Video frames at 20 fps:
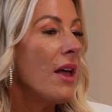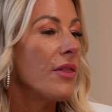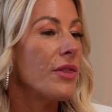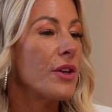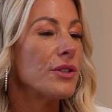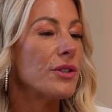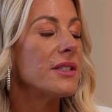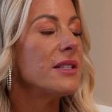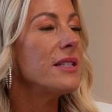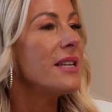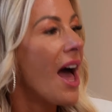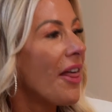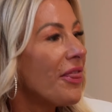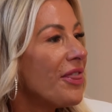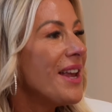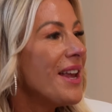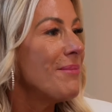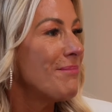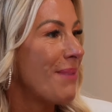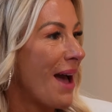There's
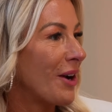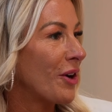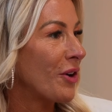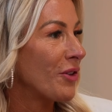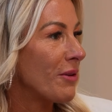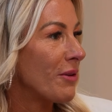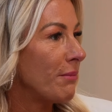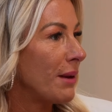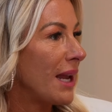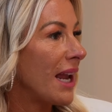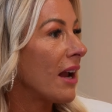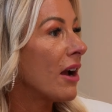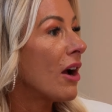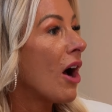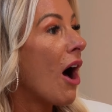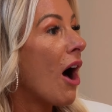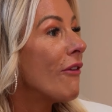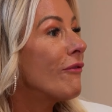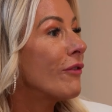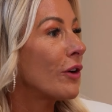nothing better than being
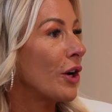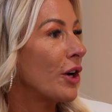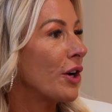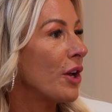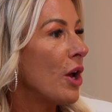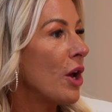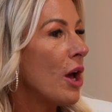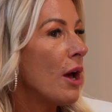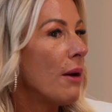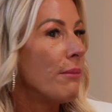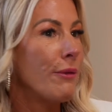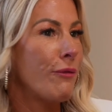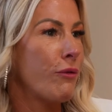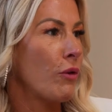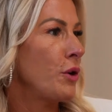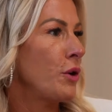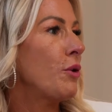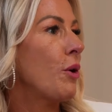covered before